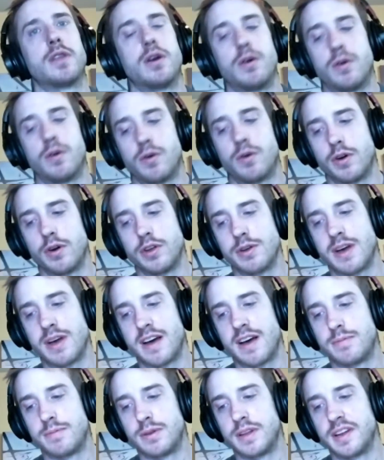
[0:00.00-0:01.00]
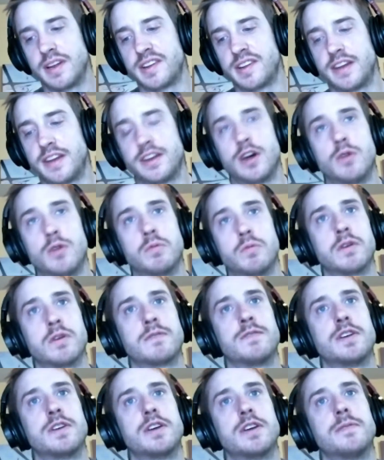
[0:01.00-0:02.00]
or you have police that don't work
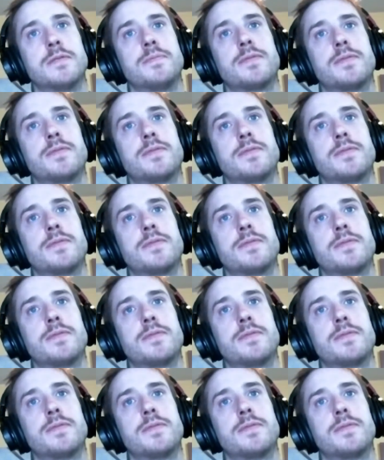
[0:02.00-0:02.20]
for you.